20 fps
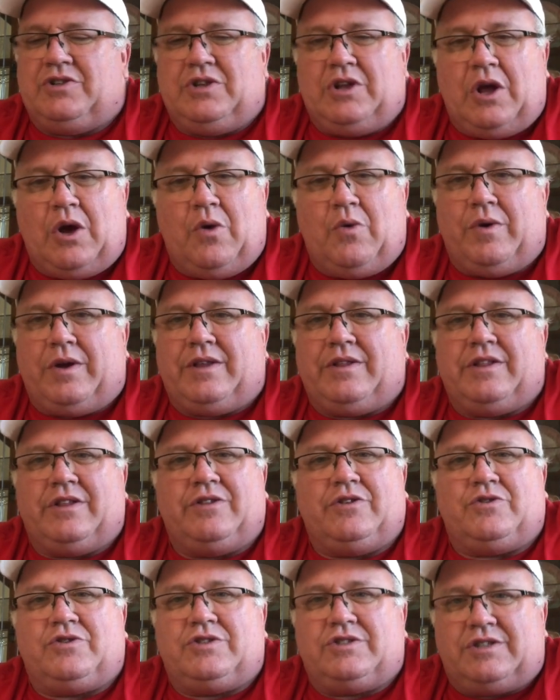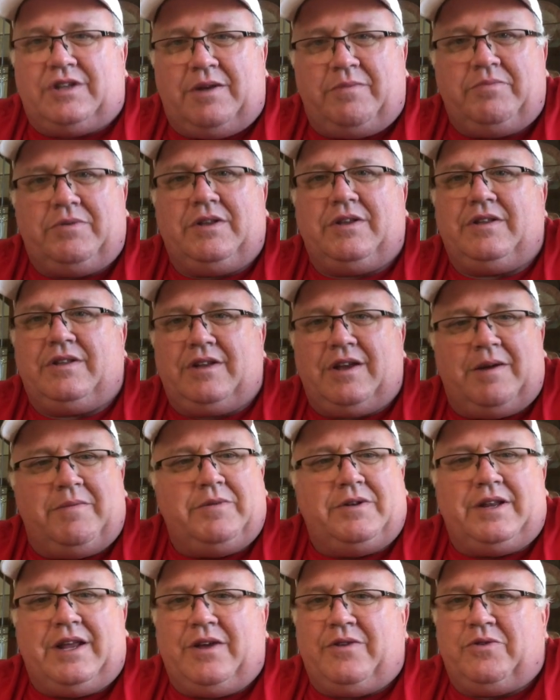knowing that there's something
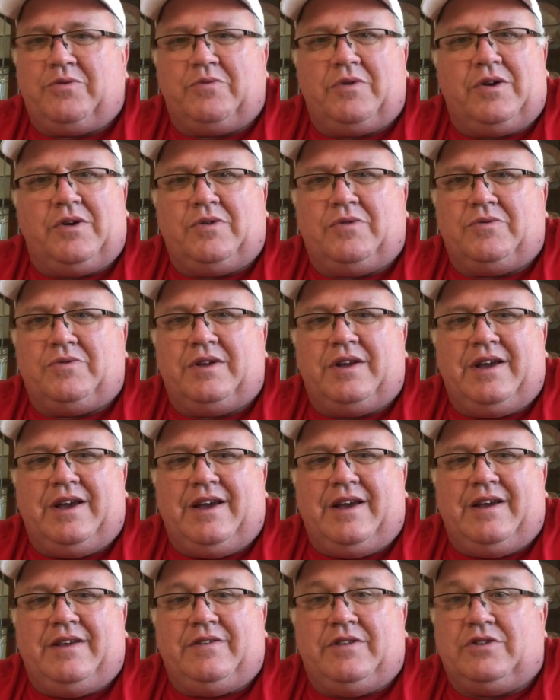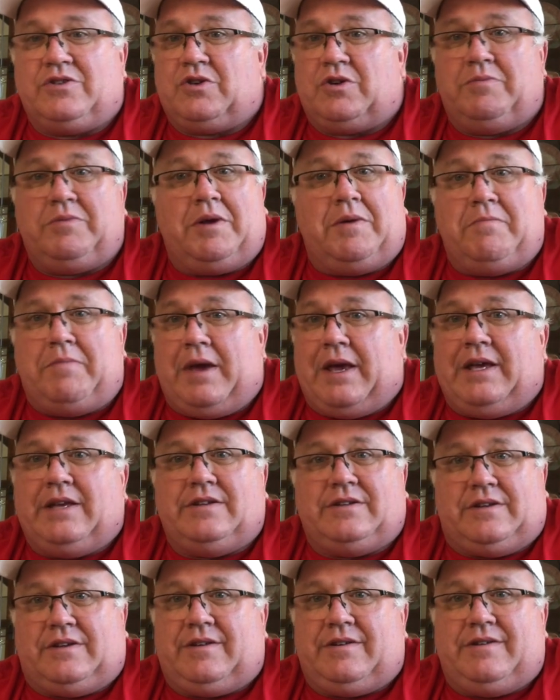coming down the road that's going to be
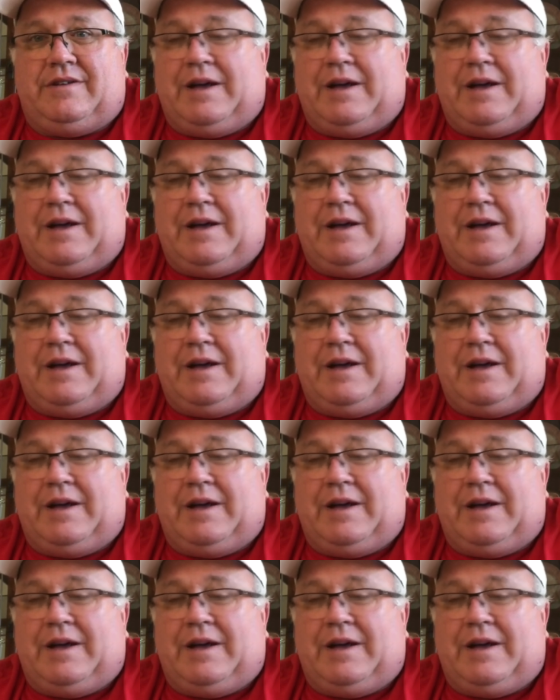amazing.